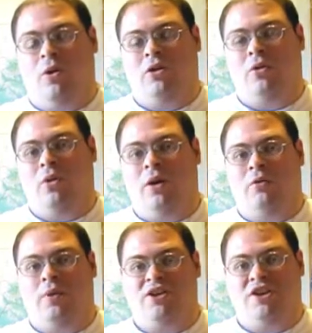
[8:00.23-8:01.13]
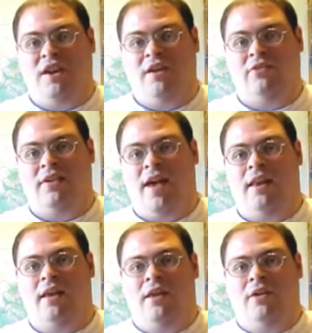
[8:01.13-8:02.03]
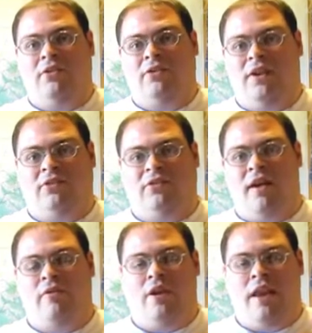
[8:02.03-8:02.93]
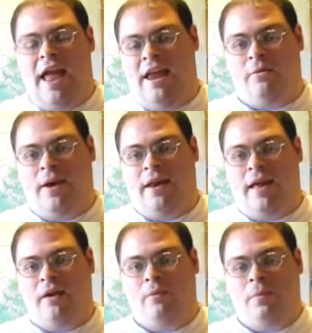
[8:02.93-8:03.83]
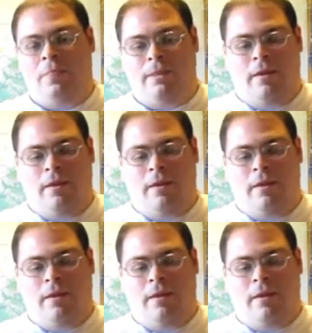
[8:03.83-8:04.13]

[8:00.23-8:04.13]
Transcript: to work on Ranger Key set six, seven, and eight right now.